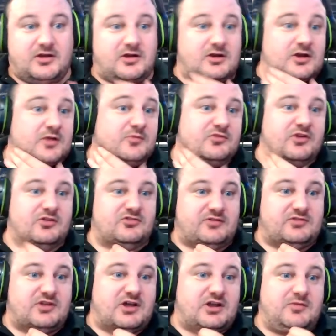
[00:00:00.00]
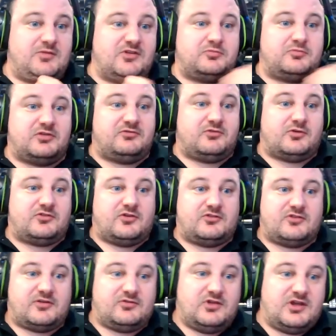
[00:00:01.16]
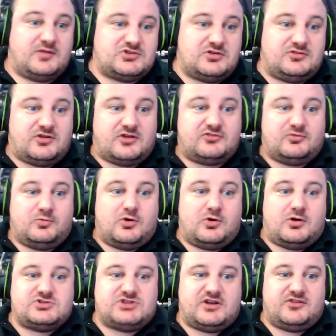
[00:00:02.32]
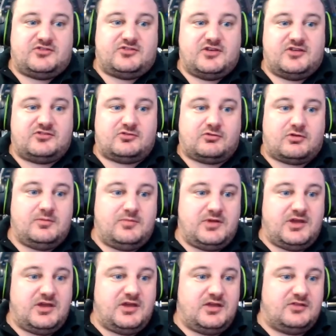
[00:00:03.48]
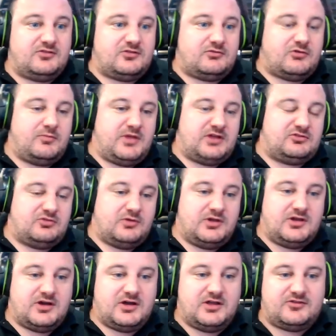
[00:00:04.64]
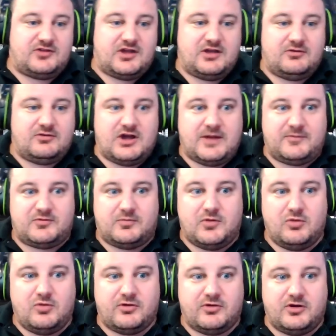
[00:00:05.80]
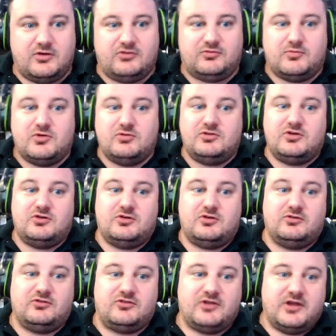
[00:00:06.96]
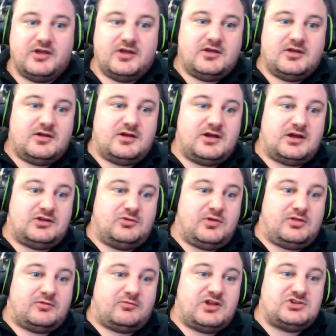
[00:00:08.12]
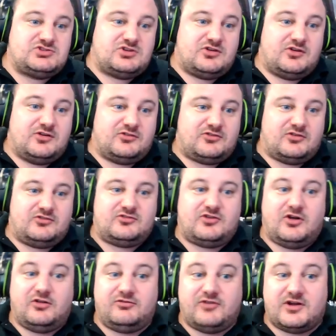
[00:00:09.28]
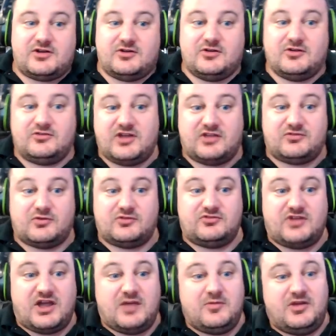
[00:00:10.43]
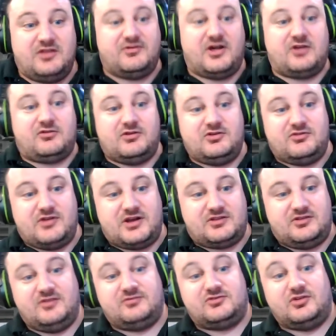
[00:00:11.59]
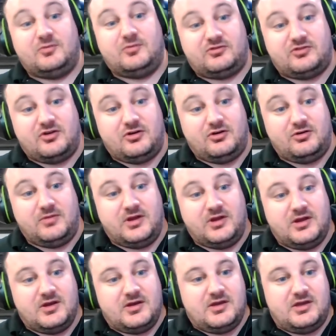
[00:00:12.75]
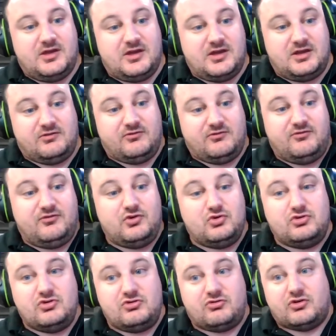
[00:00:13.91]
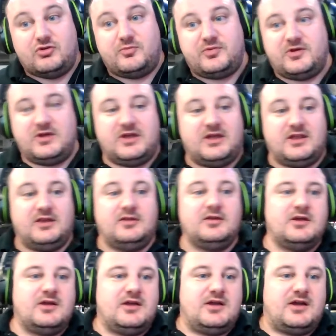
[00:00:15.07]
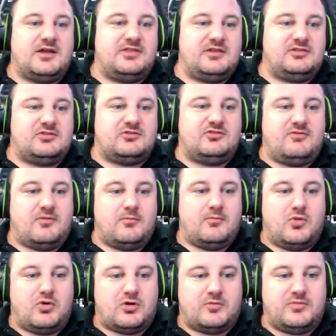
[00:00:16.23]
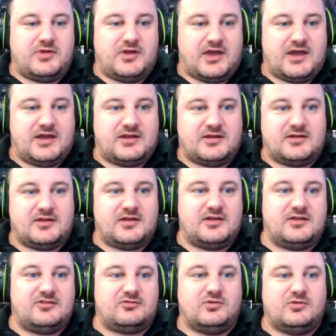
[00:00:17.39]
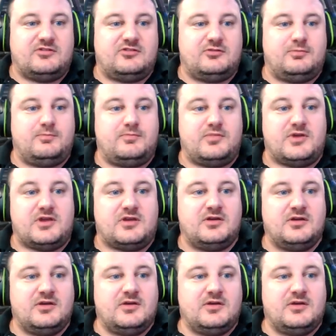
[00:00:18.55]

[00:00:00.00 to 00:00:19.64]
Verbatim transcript: Arms, Airsoft Anonymous, Blunt Force Airsoft New Hampshire, Dogs of War, Genesis, Green Beans, Grown Man Toy Guns, IROPS, Mobros, Moon Goons, uh, New England Rangers, Skullfuckers, Task Force Diamond, Valkyrie Directive, Tombstone, and Voodoo Group. And I think there's even more being added as we speak.